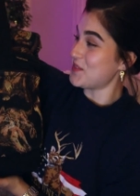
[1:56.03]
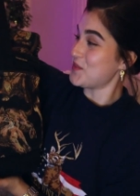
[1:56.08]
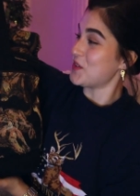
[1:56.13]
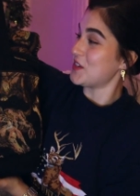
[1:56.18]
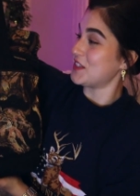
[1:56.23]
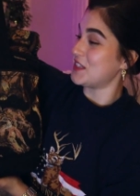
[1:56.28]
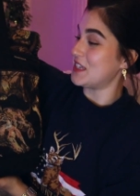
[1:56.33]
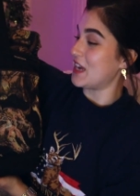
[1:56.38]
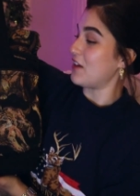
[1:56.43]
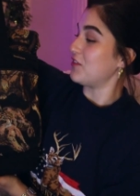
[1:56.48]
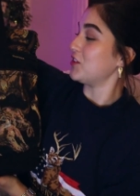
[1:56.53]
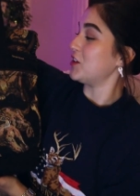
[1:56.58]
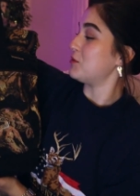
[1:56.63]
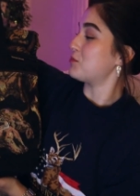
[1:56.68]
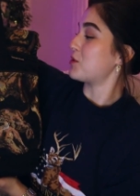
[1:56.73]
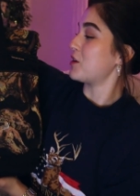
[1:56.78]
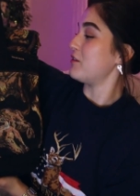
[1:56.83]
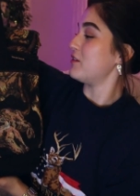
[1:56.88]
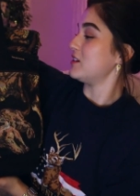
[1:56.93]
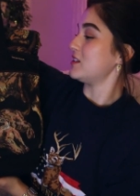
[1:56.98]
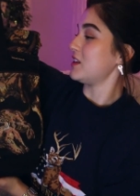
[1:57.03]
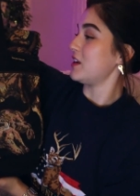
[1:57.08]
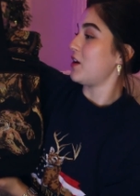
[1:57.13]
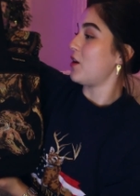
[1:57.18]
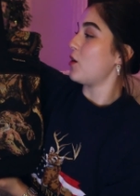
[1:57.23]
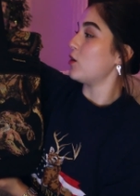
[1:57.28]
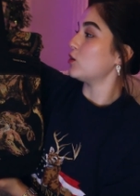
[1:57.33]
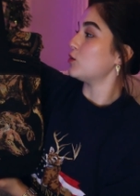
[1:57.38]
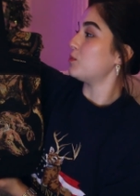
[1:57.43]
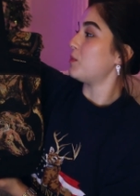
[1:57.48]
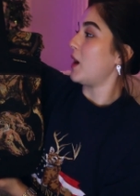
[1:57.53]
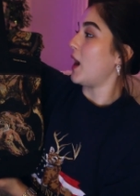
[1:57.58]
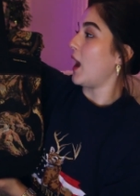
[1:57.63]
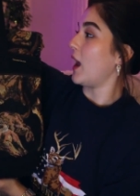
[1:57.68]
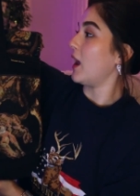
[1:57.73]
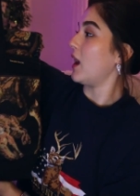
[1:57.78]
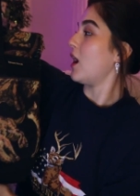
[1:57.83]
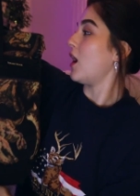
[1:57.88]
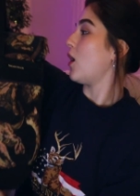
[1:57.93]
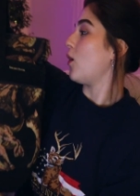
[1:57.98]
was definitely previously owned
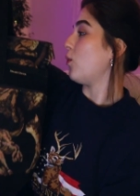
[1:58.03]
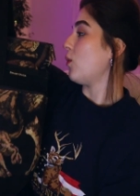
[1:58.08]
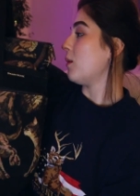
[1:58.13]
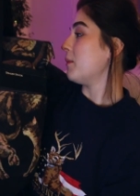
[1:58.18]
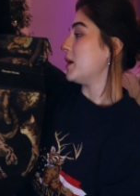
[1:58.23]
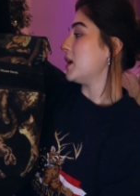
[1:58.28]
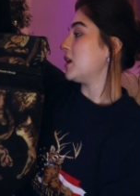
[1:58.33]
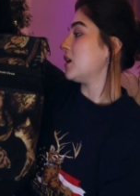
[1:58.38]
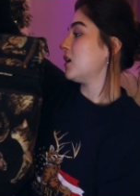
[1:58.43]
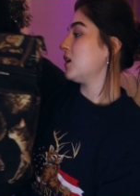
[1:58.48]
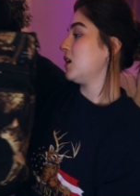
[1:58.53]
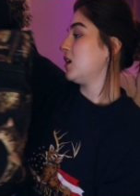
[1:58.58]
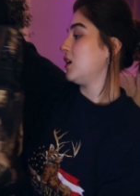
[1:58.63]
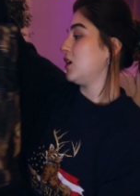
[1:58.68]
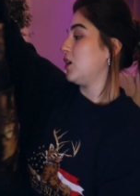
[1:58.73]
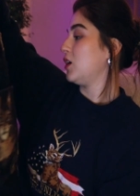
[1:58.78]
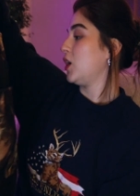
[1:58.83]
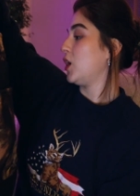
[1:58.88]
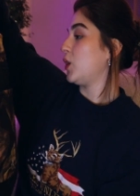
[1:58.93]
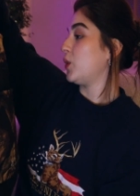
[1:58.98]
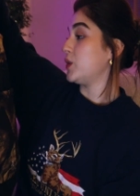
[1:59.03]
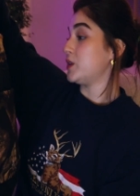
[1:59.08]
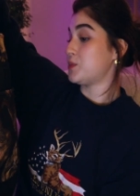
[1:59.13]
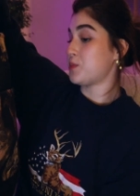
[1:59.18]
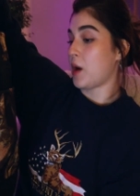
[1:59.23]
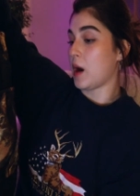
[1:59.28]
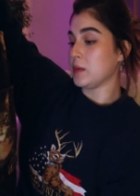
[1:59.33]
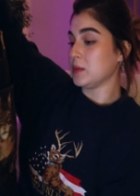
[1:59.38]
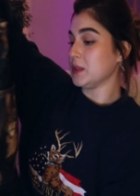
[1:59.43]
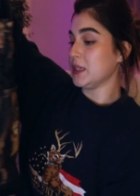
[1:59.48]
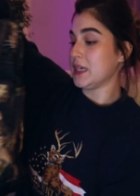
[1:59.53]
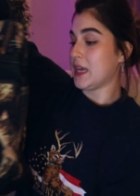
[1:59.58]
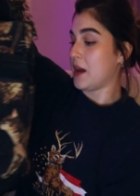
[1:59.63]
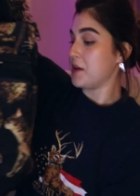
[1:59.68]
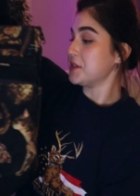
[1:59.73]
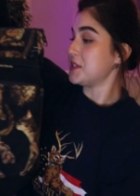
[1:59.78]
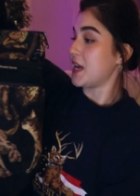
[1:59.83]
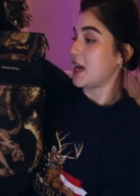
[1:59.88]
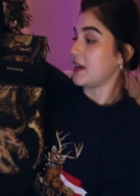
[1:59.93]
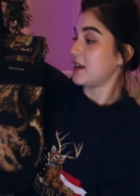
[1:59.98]
by a woman who is probably
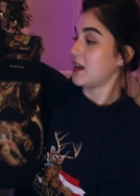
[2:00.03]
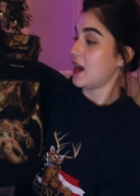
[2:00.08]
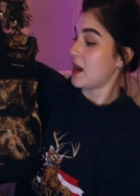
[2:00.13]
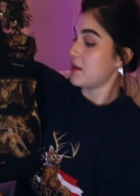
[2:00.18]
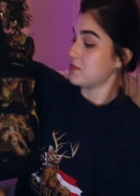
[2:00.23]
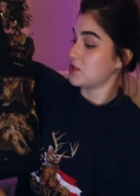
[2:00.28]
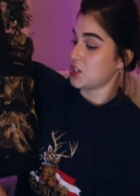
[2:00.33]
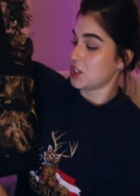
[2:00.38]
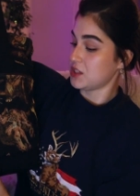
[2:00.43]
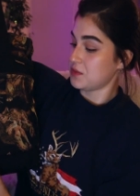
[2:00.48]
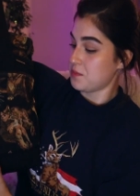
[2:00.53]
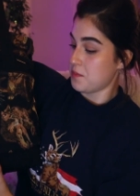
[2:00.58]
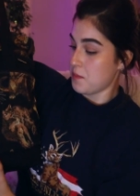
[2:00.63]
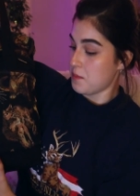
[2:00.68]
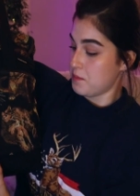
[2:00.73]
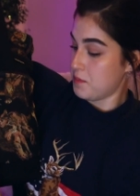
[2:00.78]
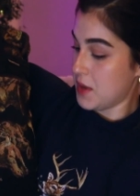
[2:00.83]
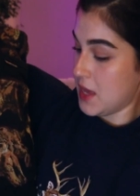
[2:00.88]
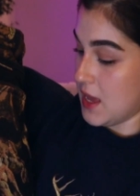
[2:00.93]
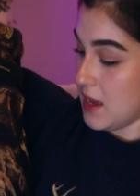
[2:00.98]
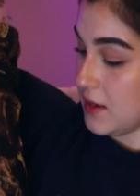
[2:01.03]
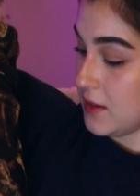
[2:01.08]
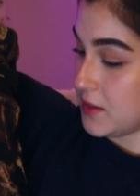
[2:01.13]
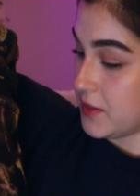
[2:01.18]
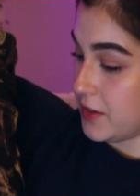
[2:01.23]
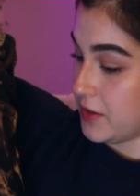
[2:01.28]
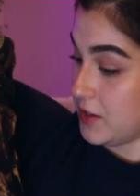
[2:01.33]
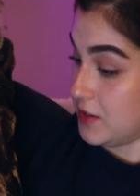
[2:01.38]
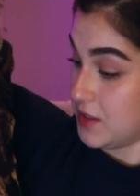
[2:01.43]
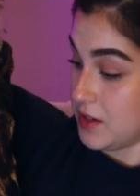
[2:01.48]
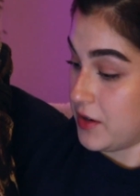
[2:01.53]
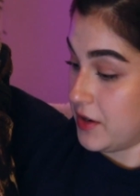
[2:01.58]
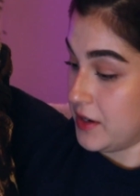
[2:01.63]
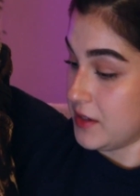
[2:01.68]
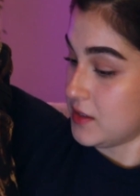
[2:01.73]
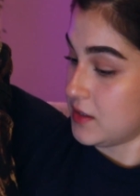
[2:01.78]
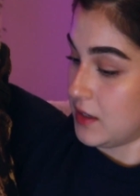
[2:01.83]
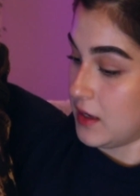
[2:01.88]
now dead. I'm just being ser serious.